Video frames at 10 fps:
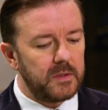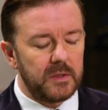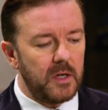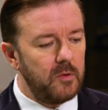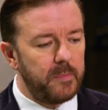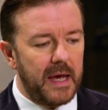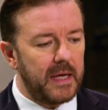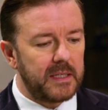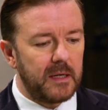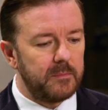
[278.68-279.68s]
No
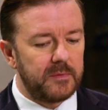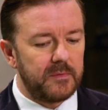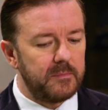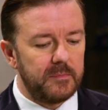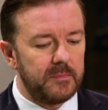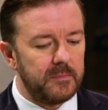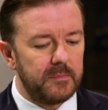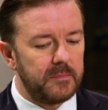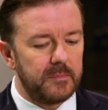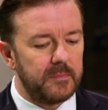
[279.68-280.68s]
bad comes from
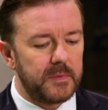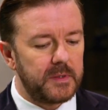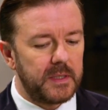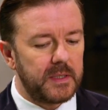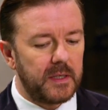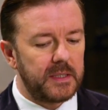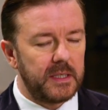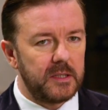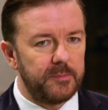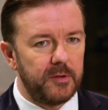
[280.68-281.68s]

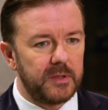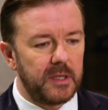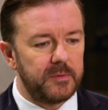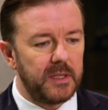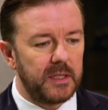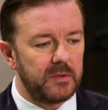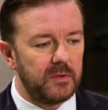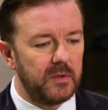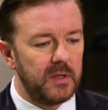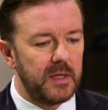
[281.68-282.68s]
discussing taboo subjects,
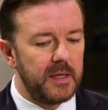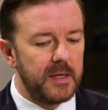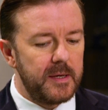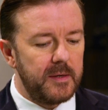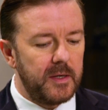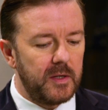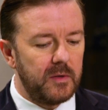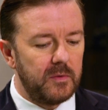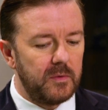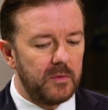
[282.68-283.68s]
or, you
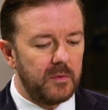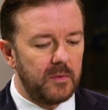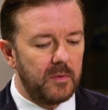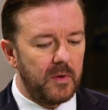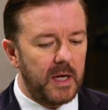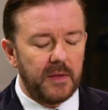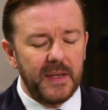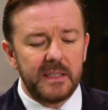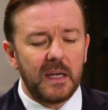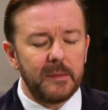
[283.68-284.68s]
know. And I
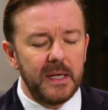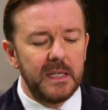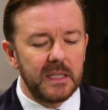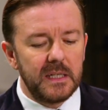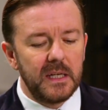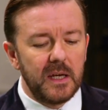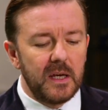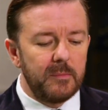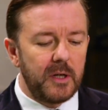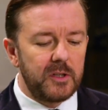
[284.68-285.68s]
think as a comedian,
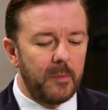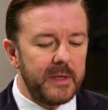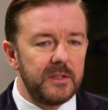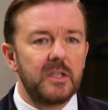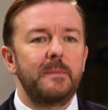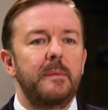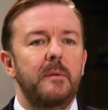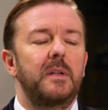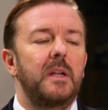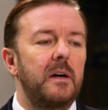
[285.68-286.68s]
my job isn't just to make
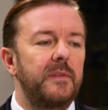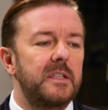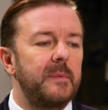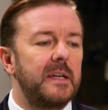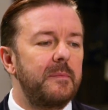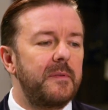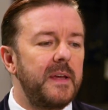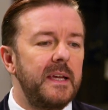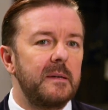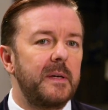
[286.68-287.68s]
people laugh, it's to make them
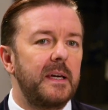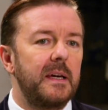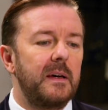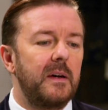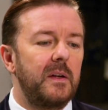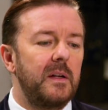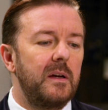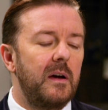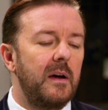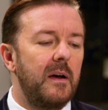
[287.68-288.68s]
think a bit. You
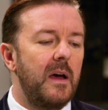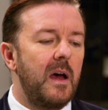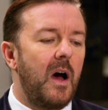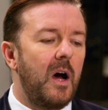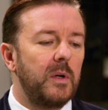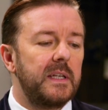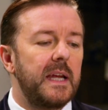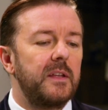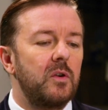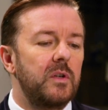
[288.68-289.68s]
know, I want to
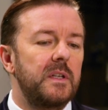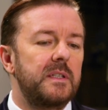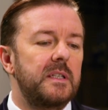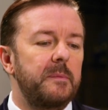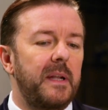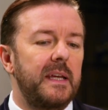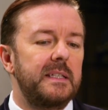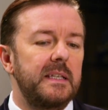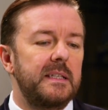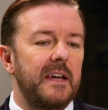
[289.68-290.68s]
take the audiences to
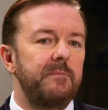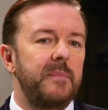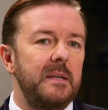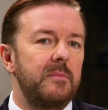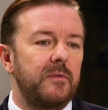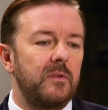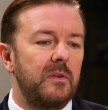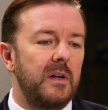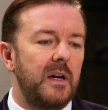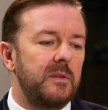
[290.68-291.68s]
places they haven't been
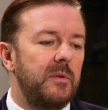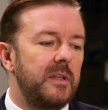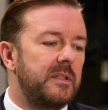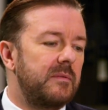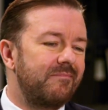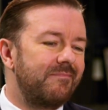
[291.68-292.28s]
before. Otherwise,